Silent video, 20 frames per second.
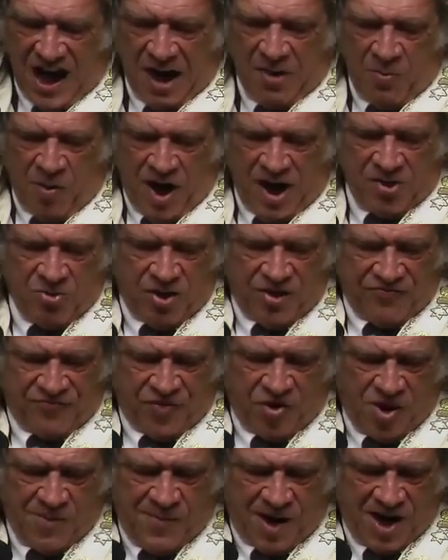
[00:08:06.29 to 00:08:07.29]
I want to
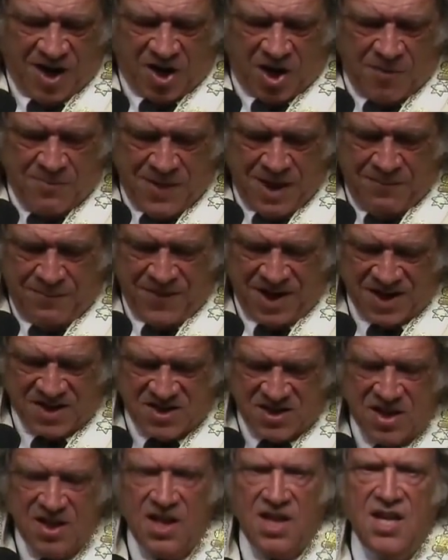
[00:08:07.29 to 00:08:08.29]
affirm our
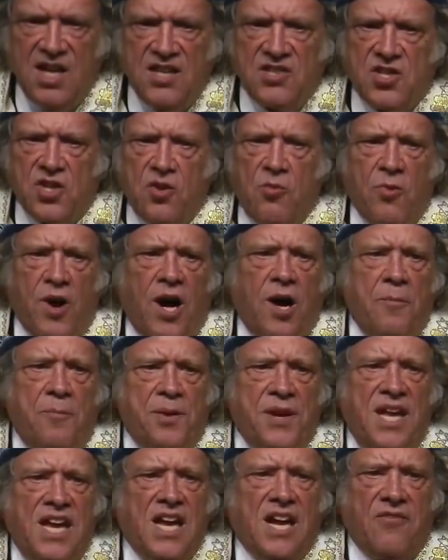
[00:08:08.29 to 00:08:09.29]
commitment to the well
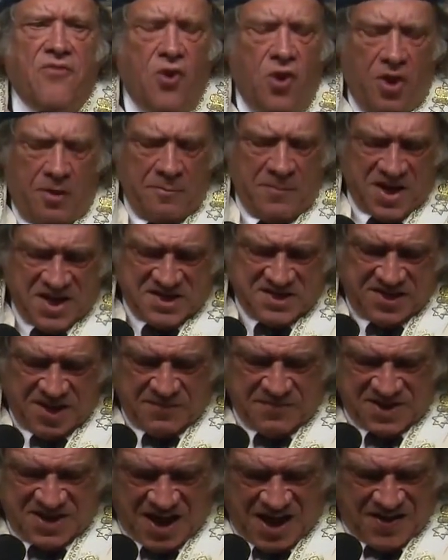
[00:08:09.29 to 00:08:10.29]
being of all
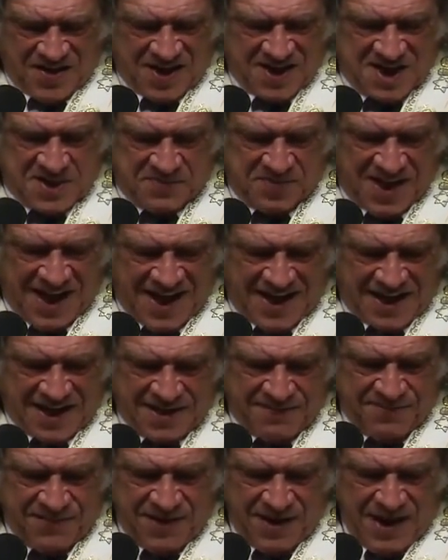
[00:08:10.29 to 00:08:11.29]
Muslims on this
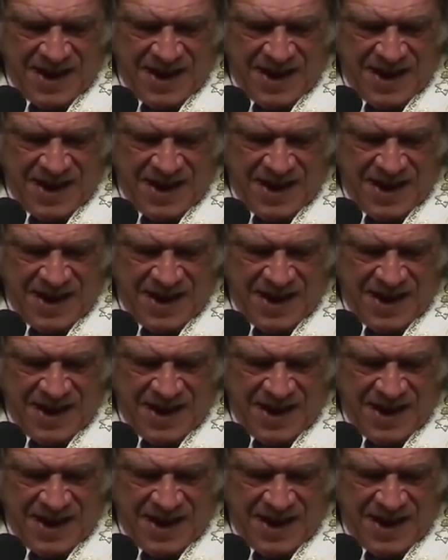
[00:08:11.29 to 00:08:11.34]
planet,